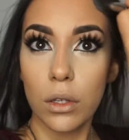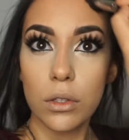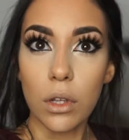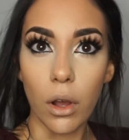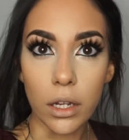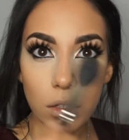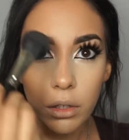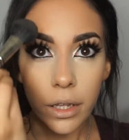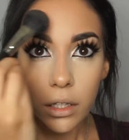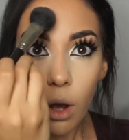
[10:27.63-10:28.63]
So I
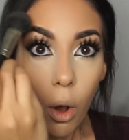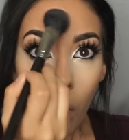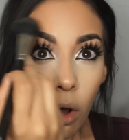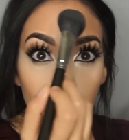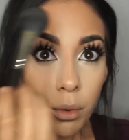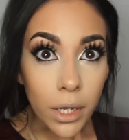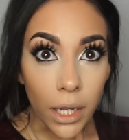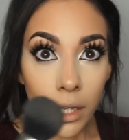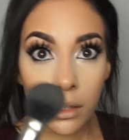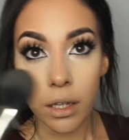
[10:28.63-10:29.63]
don't like go all the
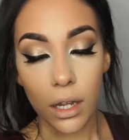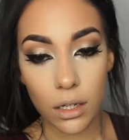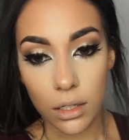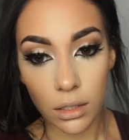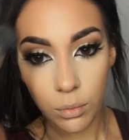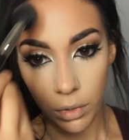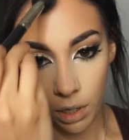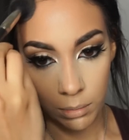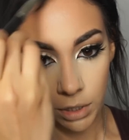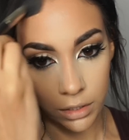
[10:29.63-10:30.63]
way in like I did when
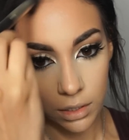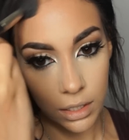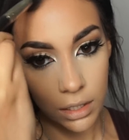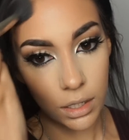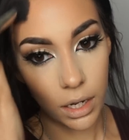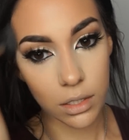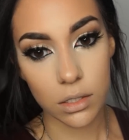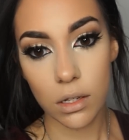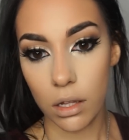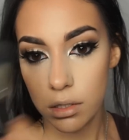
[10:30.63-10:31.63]
I blended it. I
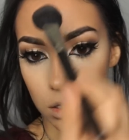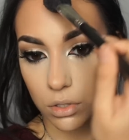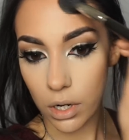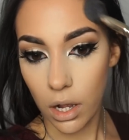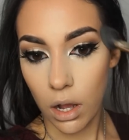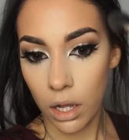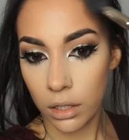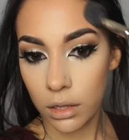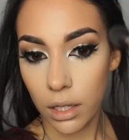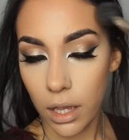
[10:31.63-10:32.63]
just concentrate
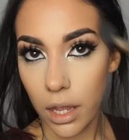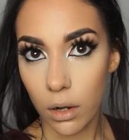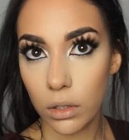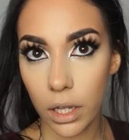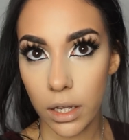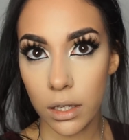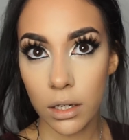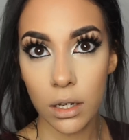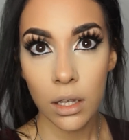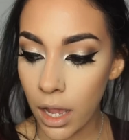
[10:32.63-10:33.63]
on the hairline.
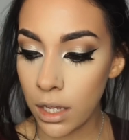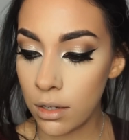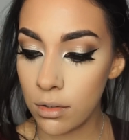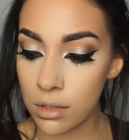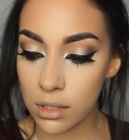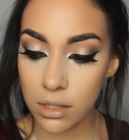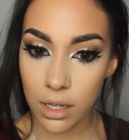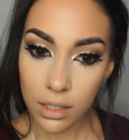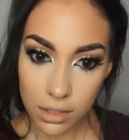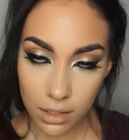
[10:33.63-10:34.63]
I use
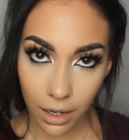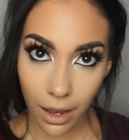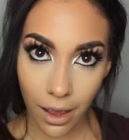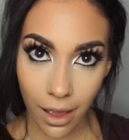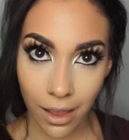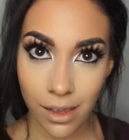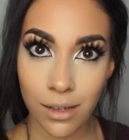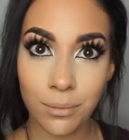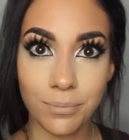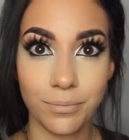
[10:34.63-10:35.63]
this guy.